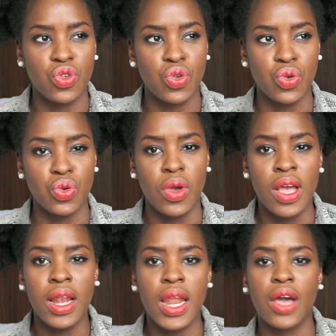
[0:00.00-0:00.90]
to
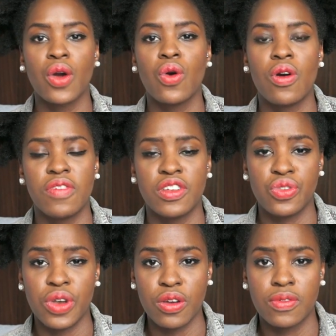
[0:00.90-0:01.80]
let go of a
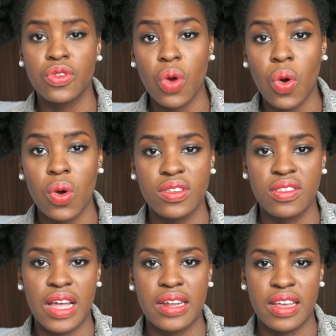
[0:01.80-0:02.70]
train of thoughts
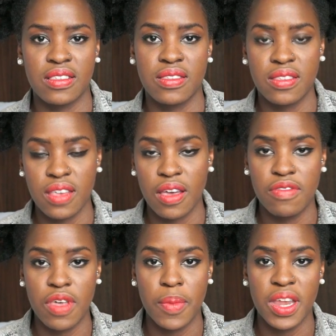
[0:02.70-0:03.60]
that doesn't serve
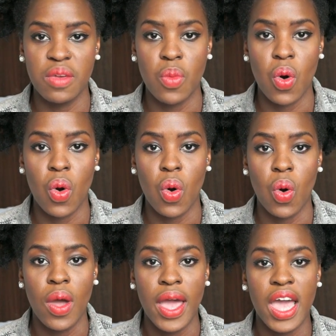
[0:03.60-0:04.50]
them anymore,
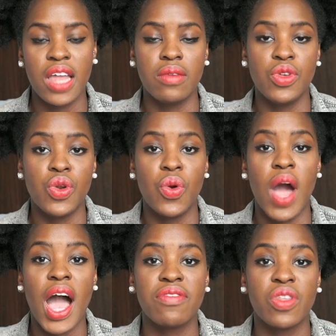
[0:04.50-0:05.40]
and, you know,
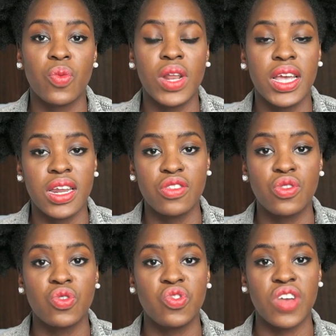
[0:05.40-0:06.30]
have the
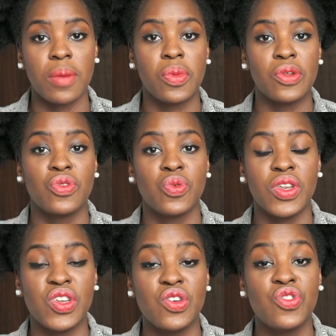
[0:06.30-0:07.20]
willingness to jump onto a
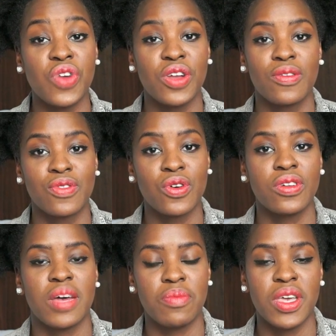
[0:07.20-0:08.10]
new train of
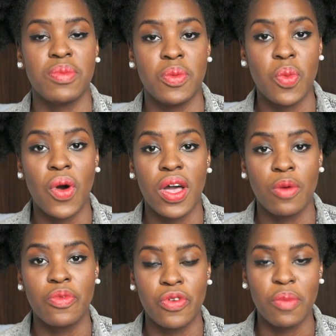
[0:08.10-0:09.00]
thought that may be more
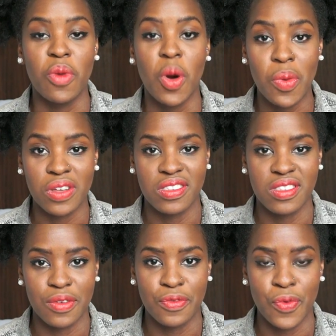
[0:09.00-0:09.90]
helpful and more
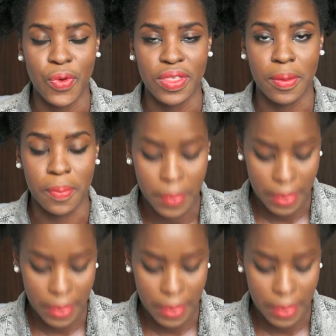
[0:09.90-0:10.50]
positive for them.